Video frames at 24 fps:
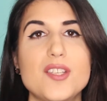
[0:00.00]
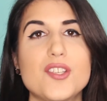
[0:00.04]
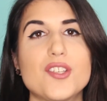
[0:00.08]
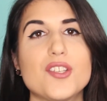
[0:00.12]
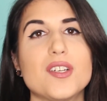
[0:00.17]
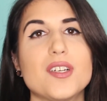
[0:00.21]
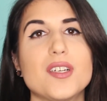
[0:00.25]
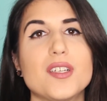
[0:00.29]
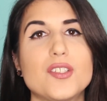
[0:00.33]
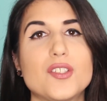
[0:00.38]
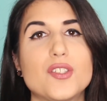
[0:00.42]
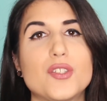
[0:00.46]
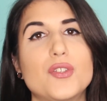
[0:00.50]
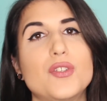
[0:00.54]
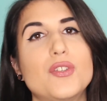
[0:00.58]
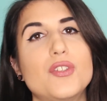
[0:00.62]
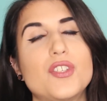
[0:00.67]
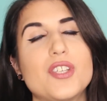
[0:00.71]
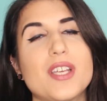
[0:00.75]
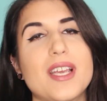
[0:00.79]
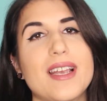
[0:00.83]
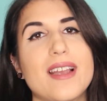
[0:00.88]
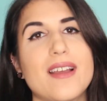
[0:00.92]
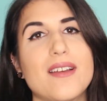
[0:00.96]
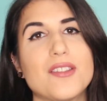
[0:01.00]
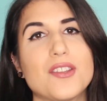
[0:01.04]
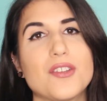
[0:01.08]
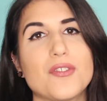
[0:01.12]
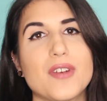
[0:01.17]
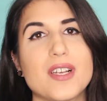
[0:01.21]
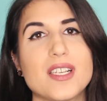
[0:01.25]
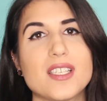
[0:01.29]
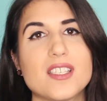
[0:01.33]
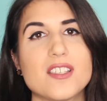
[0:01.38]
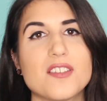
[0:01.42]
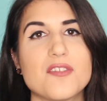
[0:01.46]
sure to check out the
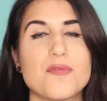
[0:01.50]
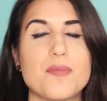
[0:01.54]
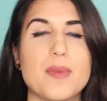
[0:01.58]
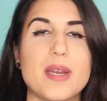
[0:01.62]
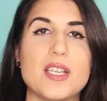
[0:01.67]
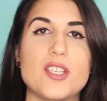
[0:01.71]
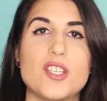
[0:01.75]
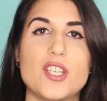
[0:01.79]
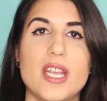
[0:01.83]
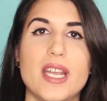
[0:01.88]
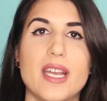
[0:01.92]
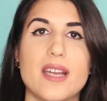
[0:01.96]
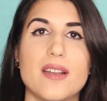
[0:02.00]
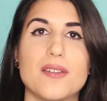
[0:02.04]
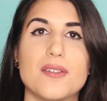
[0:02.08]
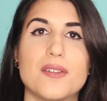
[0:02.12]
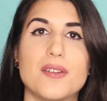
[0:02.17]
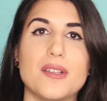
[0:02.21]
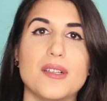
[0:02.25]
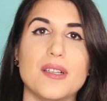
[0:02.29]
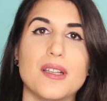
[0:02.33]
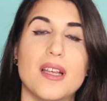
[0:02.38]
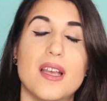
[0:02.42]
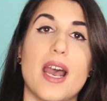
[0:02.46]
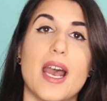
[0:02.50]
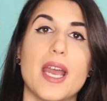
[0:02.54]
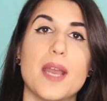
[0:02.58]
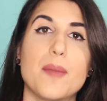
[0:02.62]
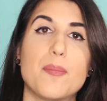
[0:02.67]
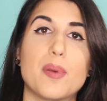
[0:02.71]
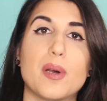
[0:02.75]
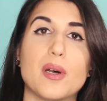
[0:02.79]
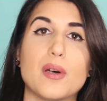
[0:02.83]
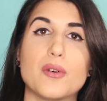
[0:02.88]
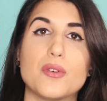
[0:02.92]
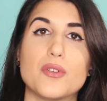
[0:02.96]
rest of my channel. I
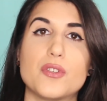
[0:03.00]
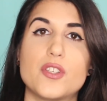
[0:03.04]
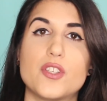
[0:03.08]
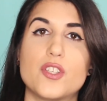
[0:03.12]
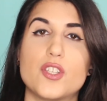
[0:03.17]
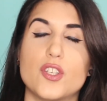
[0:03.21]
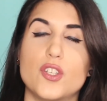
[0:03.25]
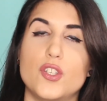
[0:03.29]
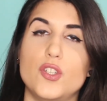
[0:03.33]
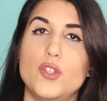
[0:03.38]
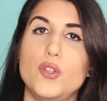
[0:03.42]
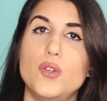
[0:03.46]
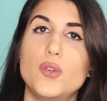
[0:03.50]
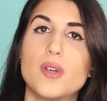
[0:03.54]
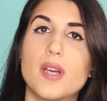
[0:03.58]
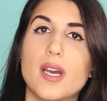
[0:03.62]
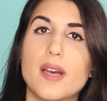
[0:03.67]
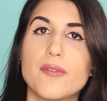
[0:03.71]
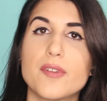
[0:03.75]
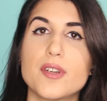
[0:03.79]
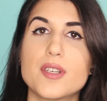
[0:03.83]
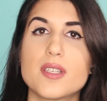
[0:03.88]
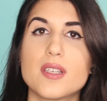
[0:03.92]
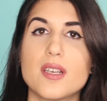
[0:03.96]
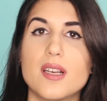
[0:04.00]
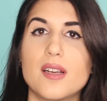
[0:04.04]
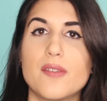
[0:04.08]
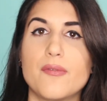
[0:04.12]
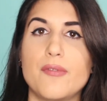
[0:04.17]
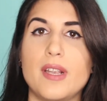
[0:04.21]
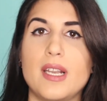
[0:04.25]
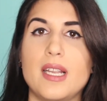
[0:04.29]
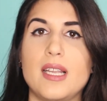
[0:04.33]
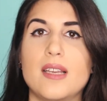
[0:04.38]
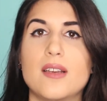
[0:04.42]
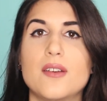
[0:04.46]
post new cover song
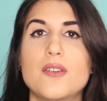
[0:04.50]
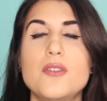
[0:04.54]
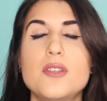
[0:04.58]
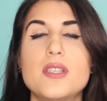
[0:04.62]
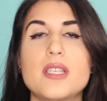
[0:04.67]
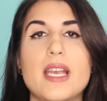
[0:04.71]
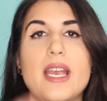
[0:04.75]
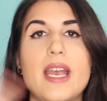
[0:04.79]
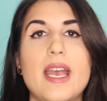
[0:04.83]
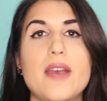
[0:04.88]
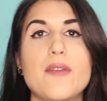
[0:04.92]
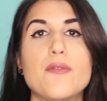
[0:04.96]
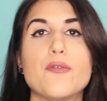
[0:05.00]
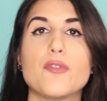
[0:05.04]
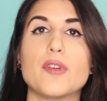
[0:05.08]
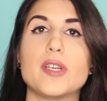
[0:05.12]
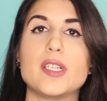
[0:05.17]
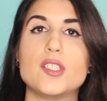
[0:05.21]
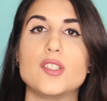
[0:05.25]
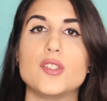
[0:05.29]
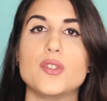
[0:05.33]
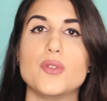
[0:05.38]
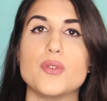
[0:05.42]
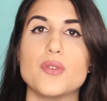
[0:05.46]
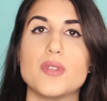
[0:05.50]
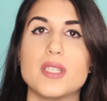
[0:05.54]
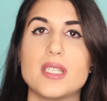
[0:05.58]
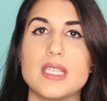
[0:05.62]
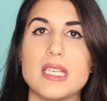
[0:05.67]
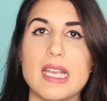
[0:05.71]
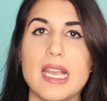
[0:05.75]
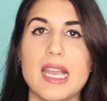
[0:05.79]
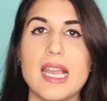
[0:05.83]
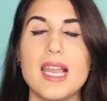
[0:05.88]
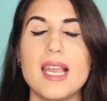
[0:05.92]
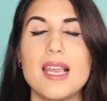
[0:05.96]
videos every
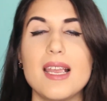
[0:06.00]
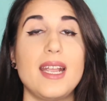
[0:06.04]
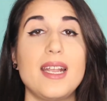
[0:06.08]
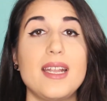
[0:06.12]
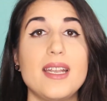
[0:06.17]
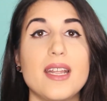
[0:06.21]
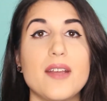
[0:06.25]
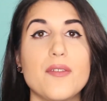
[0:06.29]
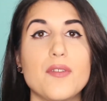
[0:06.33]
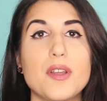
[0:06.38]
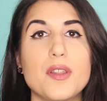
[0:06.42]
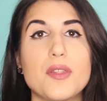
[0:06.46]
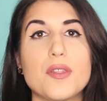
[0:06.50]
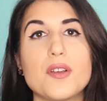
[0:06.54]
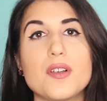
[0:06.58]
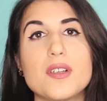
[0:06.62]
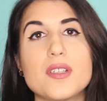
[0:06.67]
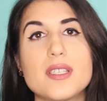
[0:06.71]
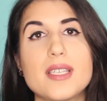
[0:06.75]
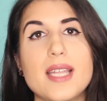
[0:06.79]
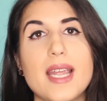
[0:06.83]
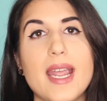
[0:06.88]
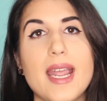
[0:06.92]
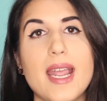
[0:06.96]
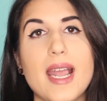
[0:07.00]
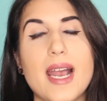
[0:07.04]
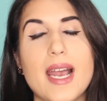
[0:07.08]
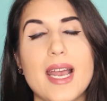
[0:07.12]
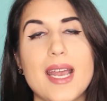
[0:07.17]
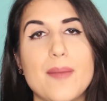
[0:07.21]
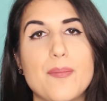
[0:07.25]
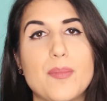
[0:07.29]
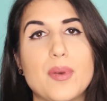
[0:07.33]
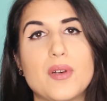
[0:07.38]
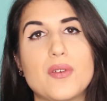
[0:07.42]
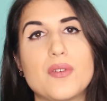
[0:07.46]
Tuesday, and every Thursday
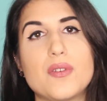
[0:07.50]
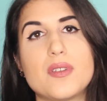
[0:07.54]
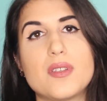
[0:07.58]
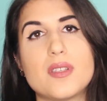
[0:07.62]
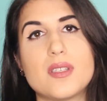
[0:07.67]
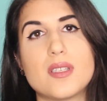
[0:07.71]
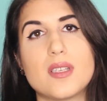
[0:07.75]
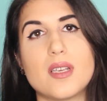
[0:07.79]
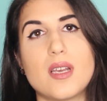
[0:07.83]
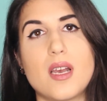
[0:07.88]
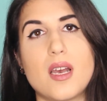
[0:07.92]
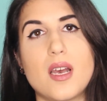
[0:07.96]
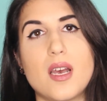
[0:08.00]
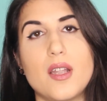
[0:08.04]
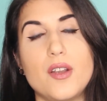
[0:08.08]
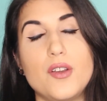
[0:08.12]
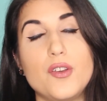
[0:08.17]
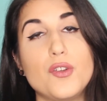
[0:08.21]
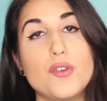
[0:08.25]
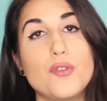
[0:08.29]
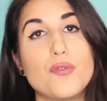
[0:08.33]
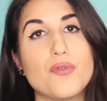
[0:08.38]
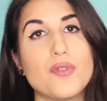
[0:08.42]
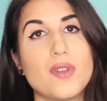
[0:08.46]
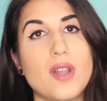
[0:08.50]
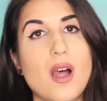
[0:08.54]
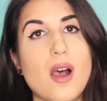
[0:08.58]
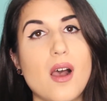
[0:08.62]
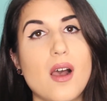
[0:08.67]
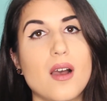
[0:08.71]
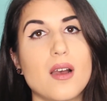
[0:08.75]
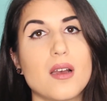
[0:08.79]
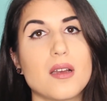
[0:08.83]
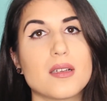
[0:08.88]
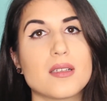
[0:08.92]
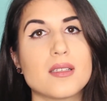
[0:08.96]
I post new
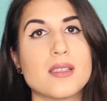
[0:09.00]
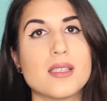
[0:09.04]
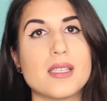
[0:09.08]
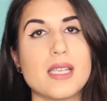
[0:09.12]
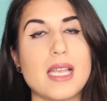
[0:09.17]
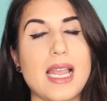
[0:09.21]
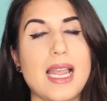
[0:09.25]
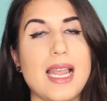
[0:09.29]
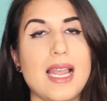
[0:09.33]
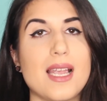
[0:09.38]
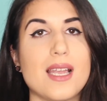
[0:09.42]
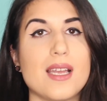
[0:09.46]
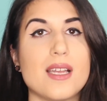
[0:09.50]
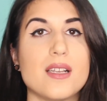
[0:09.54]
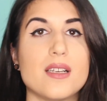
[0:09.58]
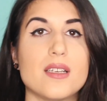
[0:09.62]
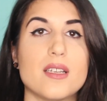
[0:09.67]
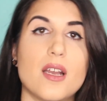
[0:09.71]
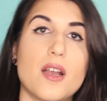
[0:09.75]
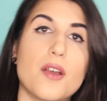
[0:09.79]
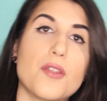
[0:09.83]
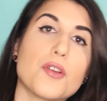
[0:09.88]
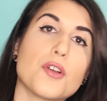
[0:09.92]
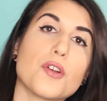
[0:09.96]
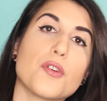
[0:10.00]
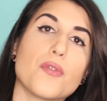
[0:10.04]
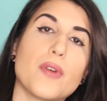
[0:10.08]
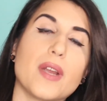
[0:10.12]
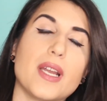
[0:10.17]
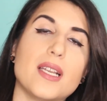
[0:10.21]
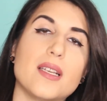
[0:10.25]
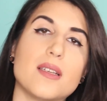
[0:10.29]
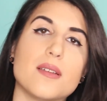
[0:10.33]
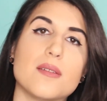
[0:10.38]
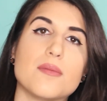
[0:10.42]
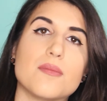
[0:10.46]
vlogs and other
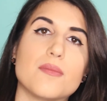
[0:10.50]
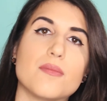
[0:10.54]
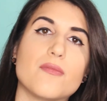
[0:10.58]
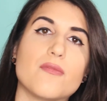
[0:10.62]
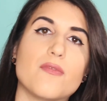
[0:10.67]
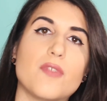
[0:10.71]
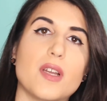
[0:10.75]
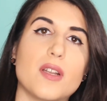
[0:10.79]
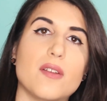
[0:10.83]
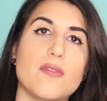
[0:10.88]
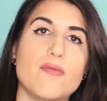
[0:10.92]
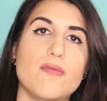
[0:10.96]
random fun